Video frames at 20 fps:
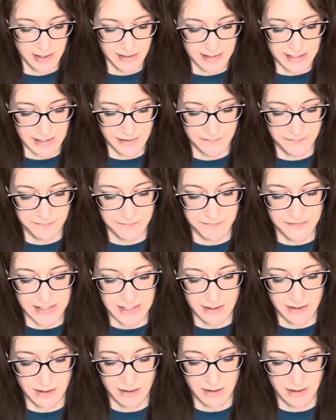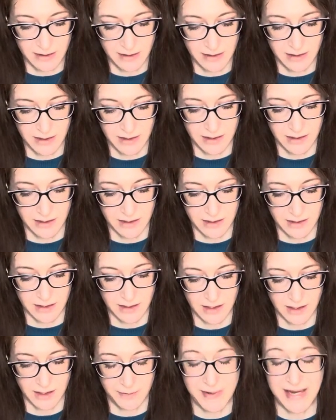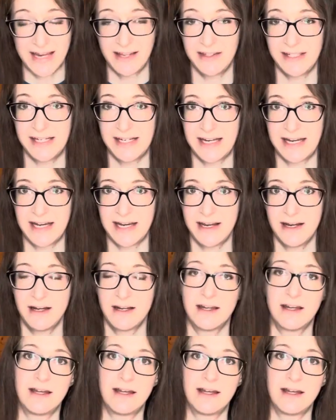They can feel alienated,